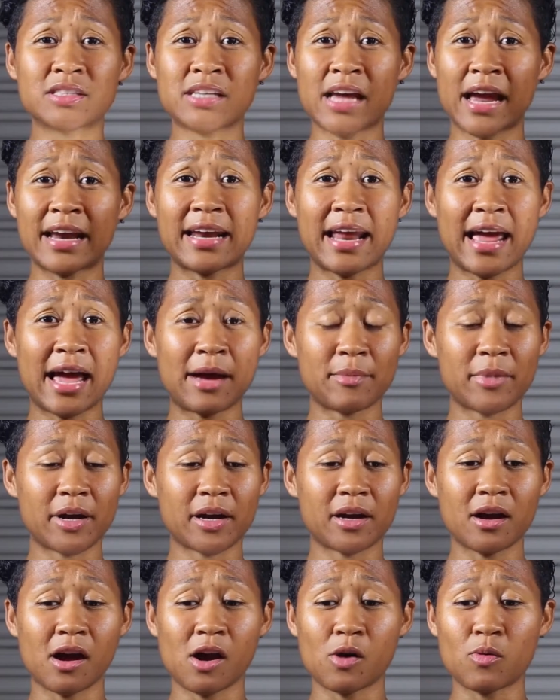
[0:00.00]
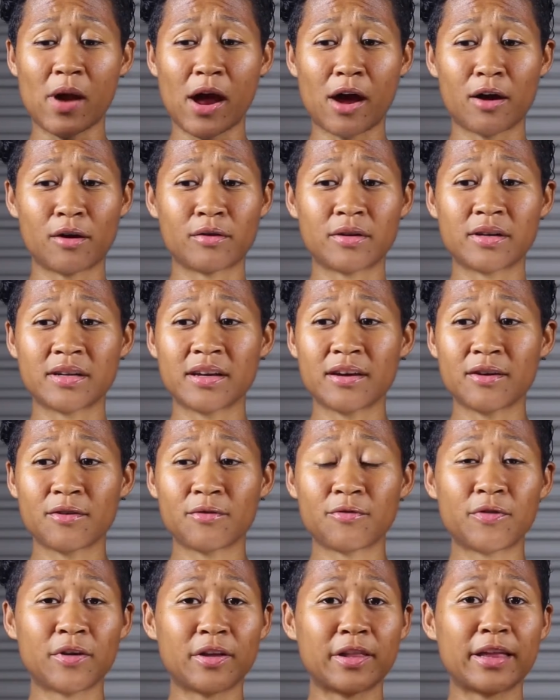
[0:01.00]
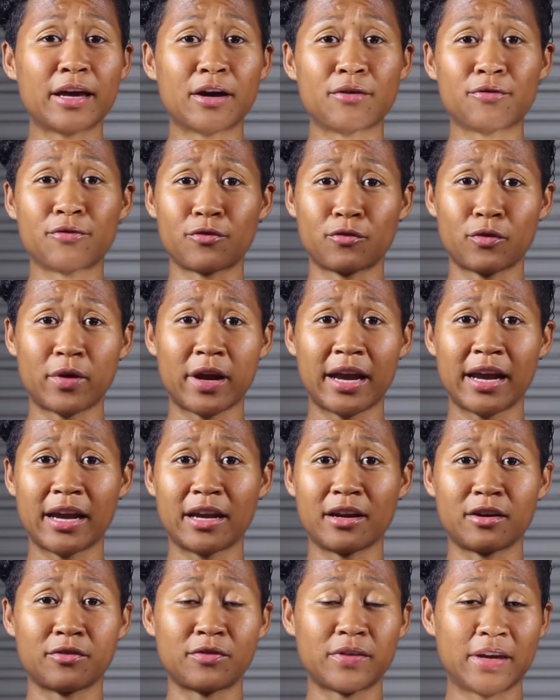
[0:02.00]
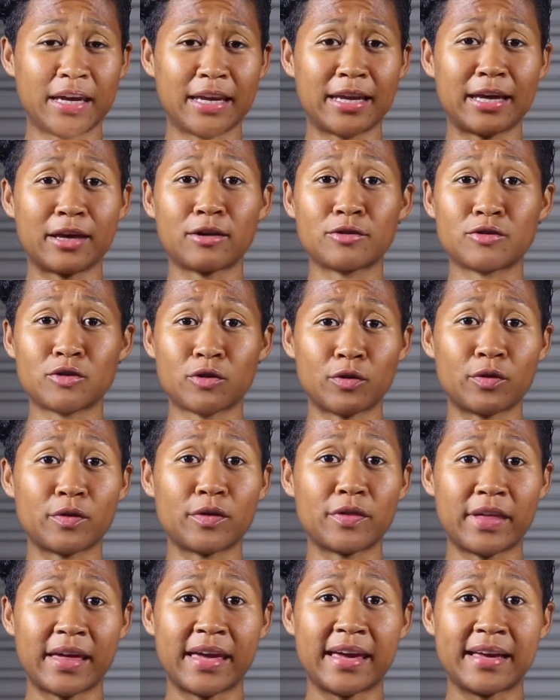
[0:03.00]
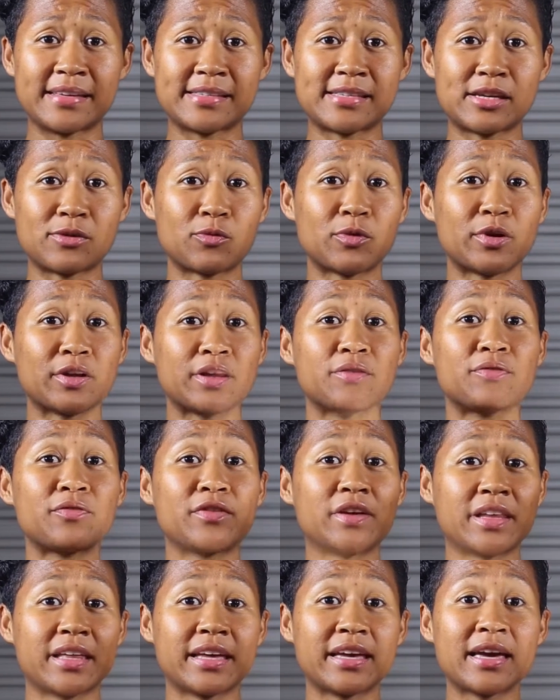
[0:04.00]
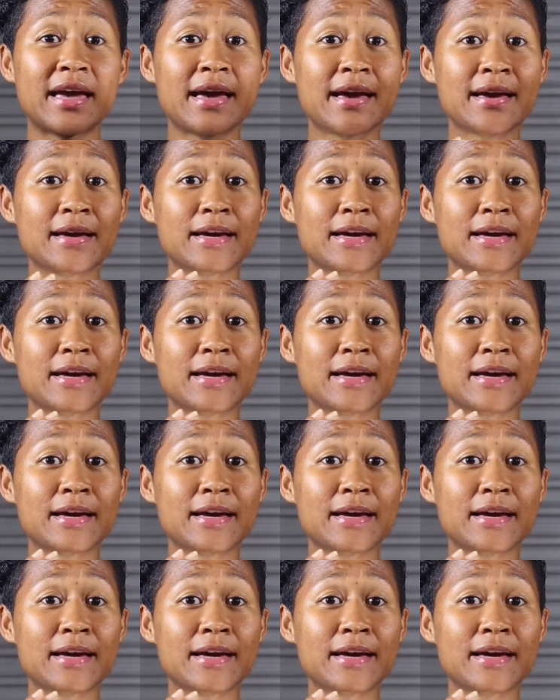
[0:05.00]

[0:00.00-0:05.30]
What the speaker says: dynamic around feeling afraid of eating certain things and really feeling